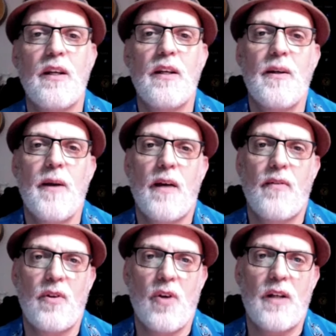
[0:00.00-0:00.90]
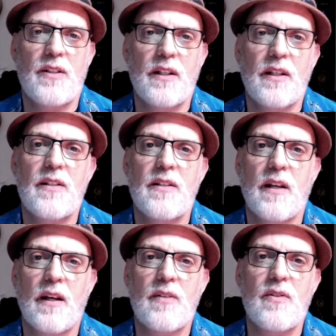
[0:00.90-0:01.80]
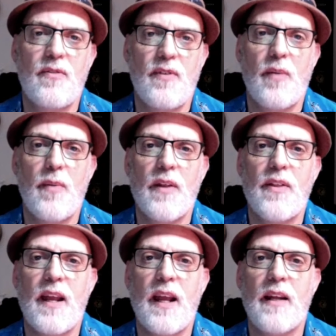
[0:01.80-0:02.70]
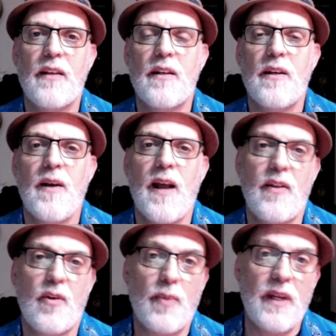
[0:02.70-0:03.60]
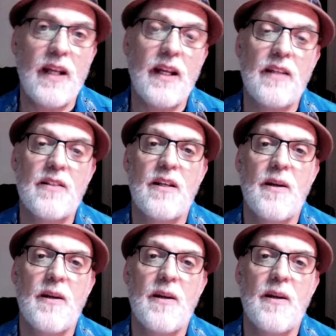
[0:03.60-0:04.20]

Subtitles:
Gnostics, Sophia myth and their beginnings.